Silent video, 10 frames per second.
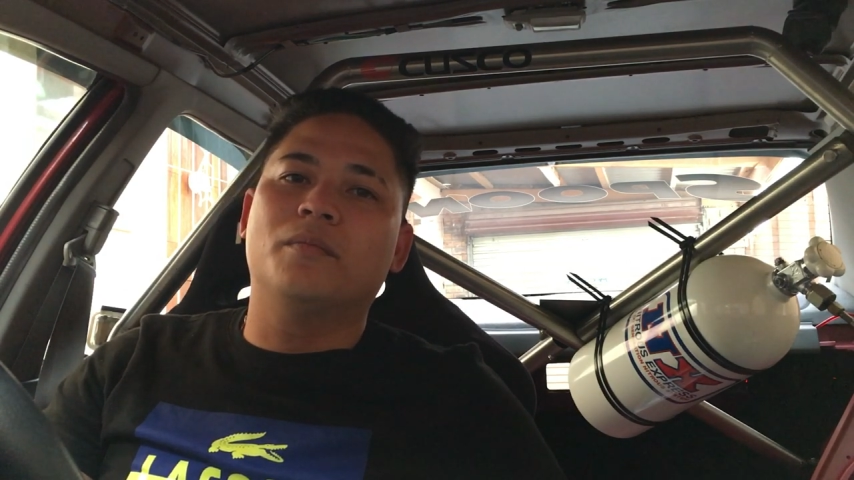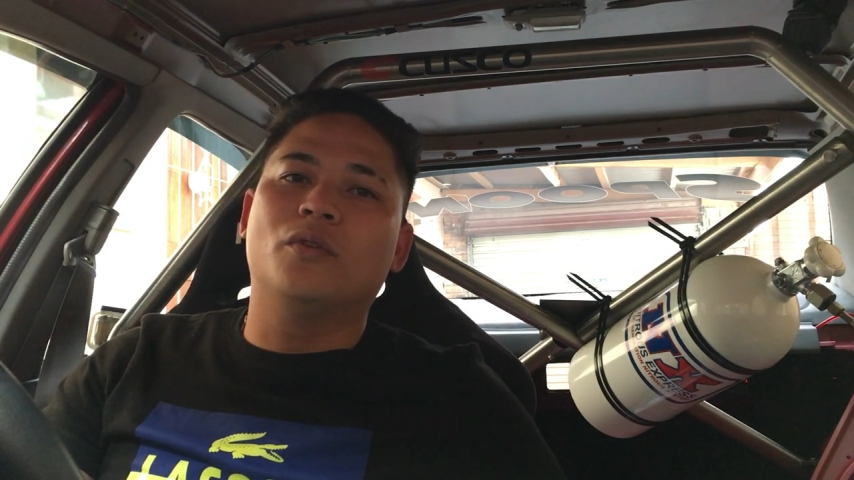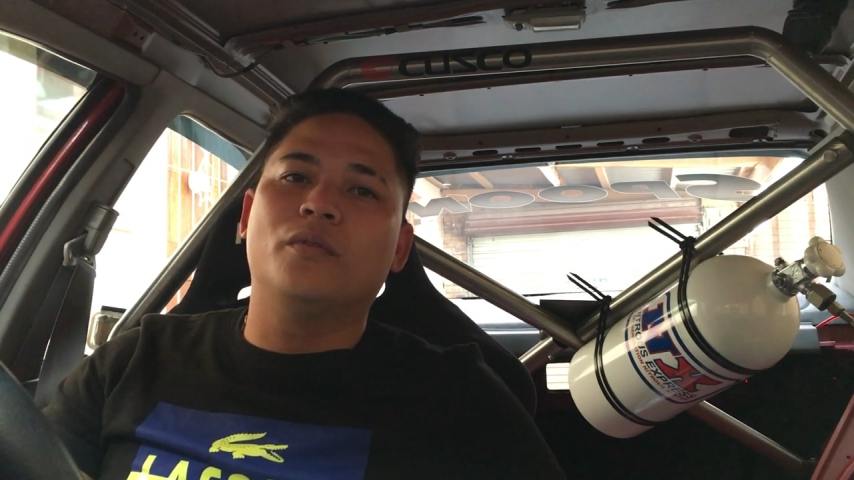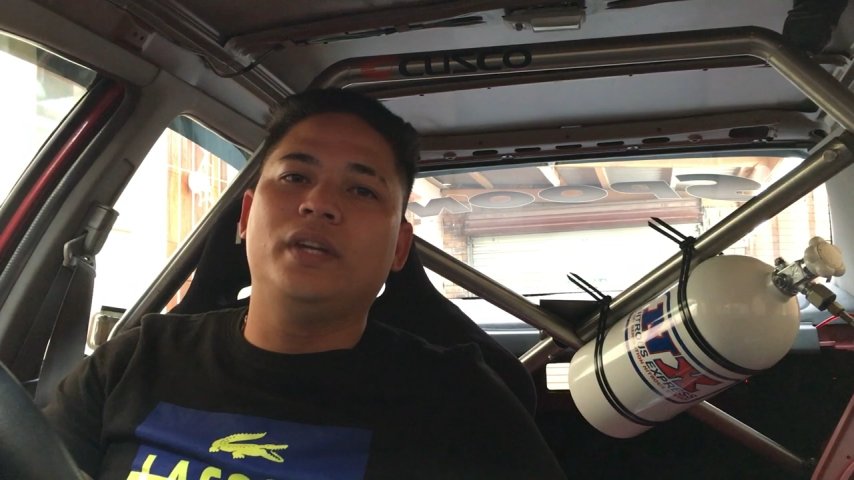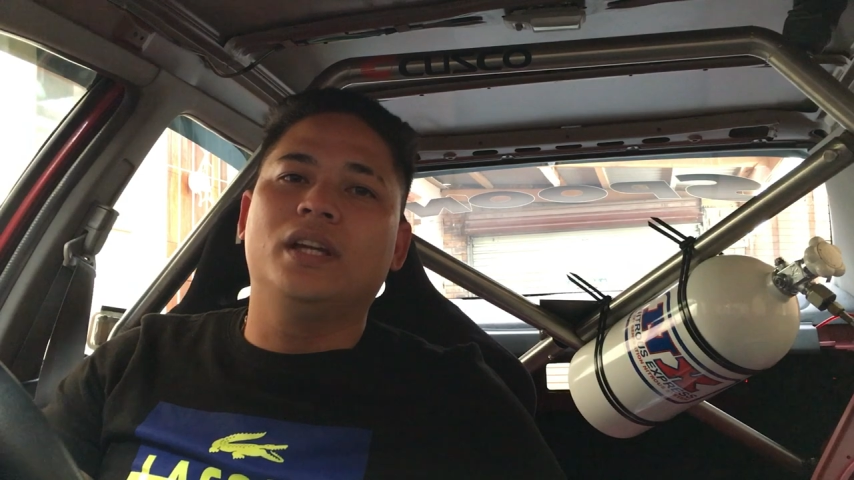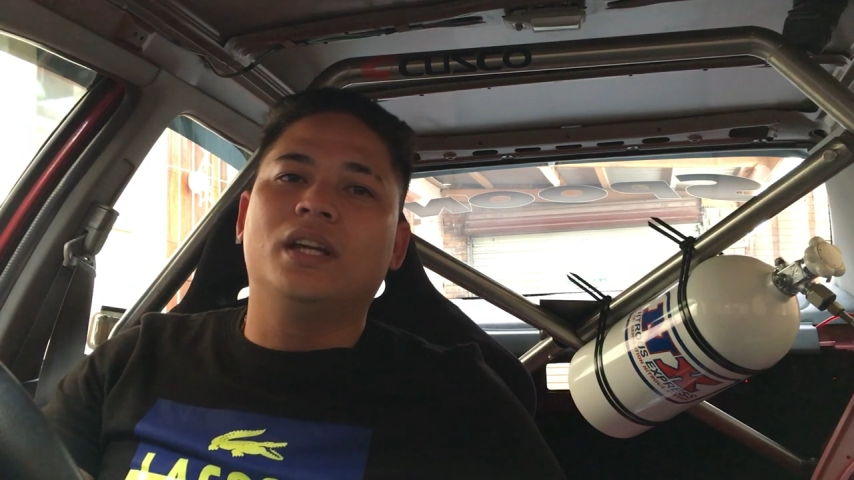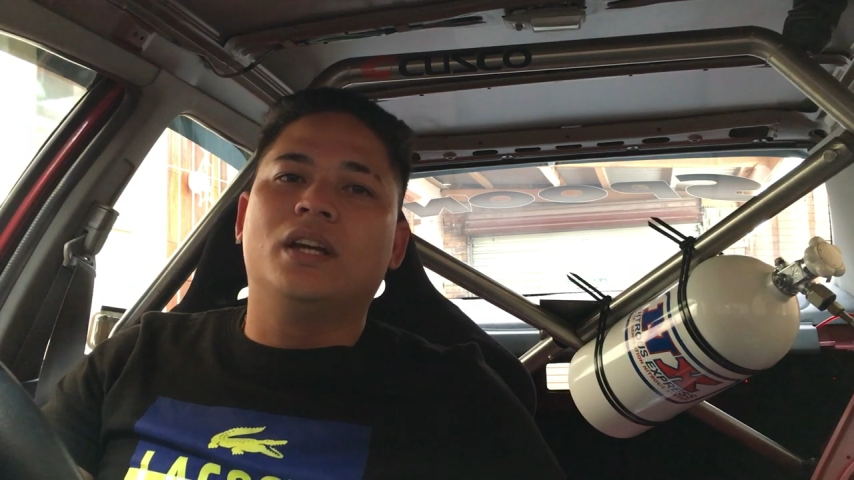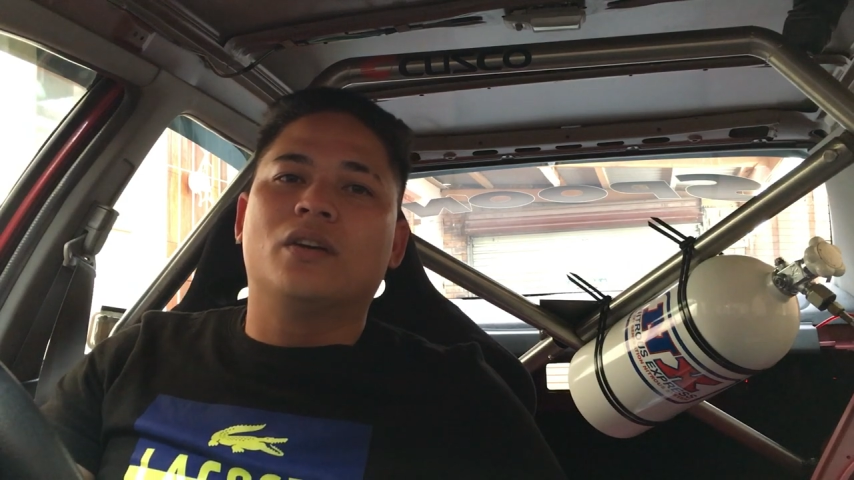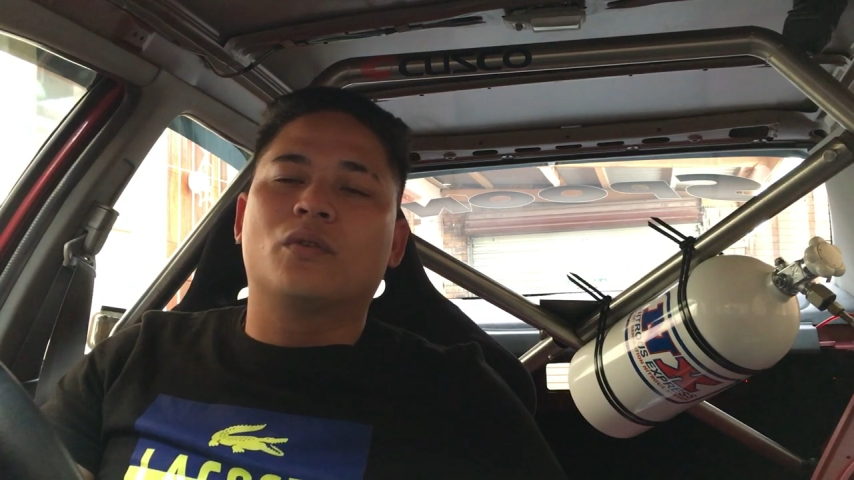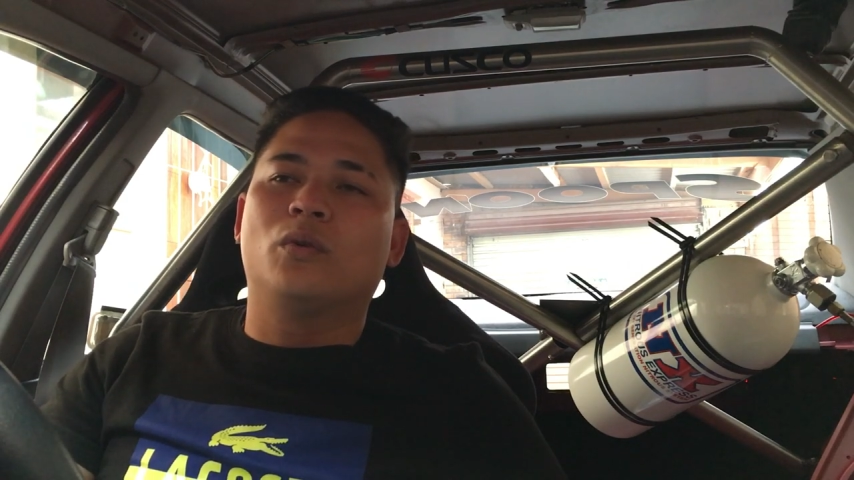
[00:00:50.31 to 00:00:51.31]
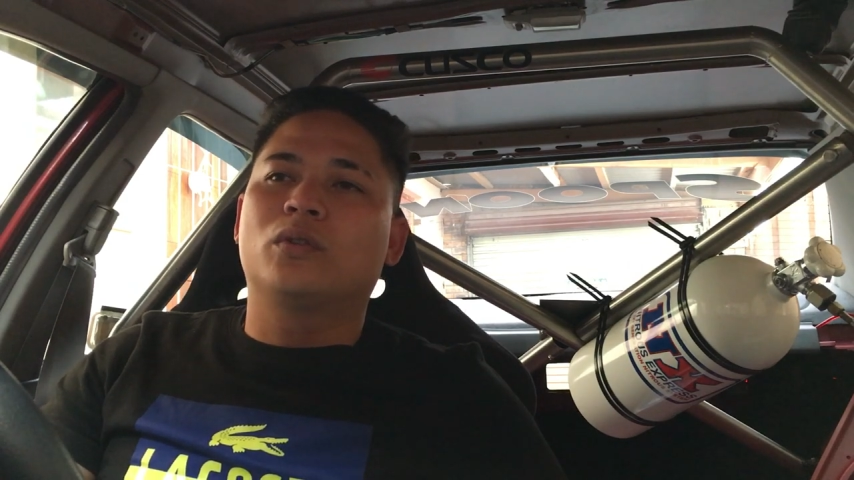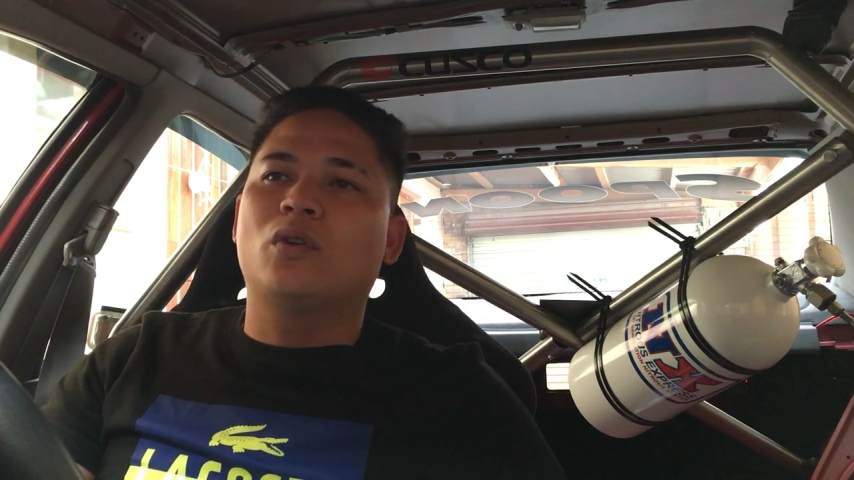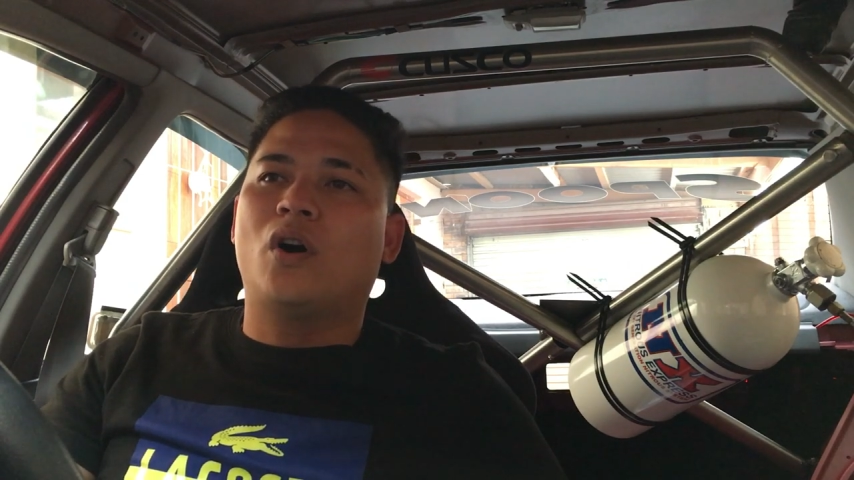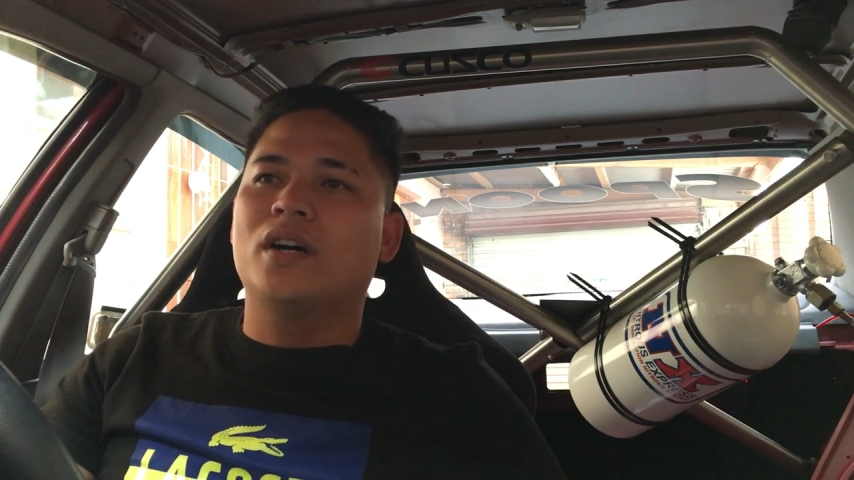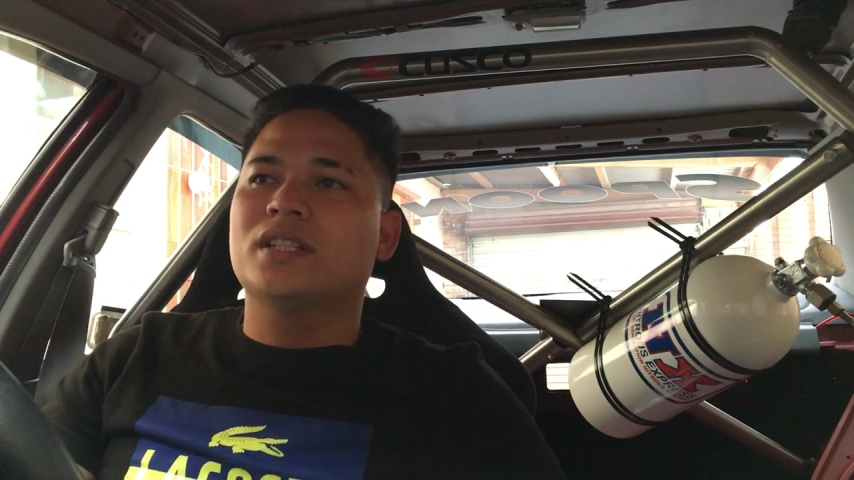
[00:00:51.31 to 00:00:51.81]
movie called
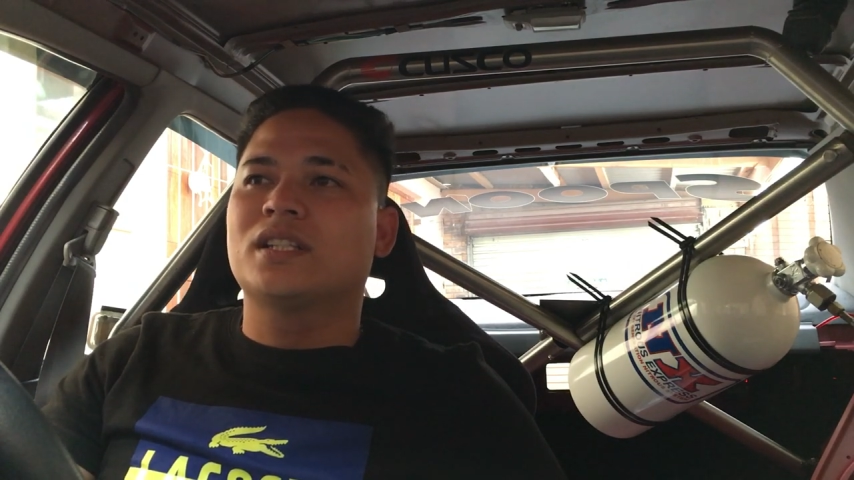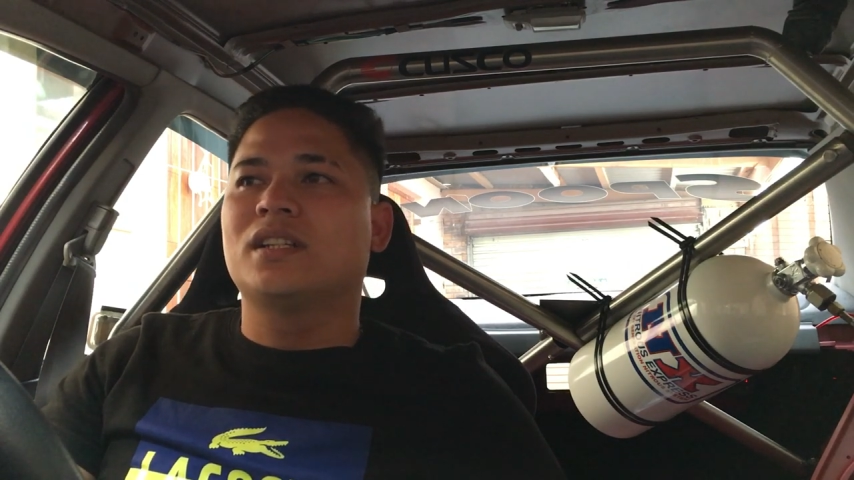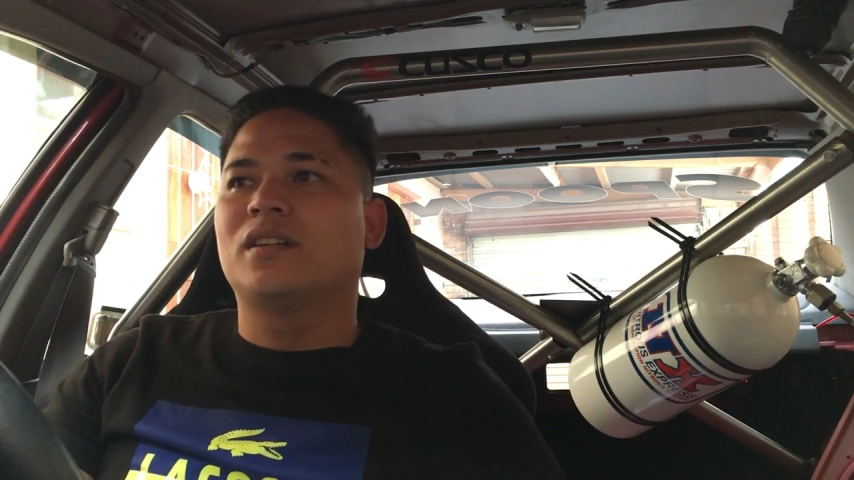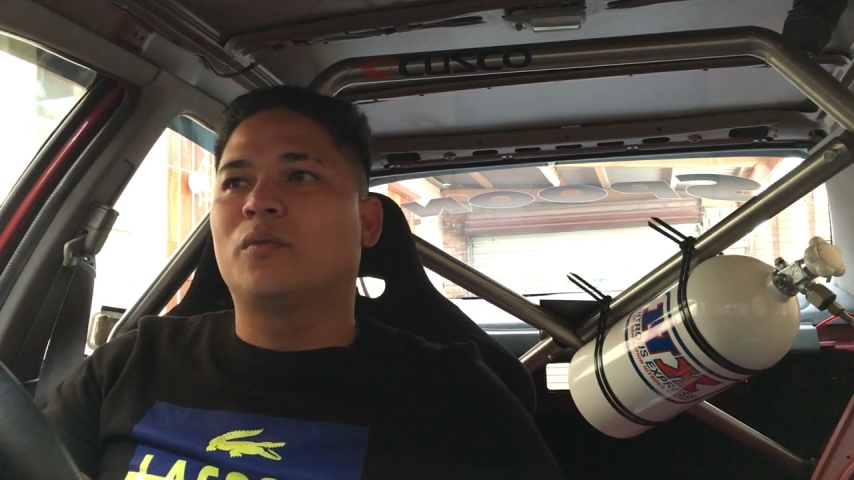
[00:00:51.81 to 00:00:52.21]
Cars,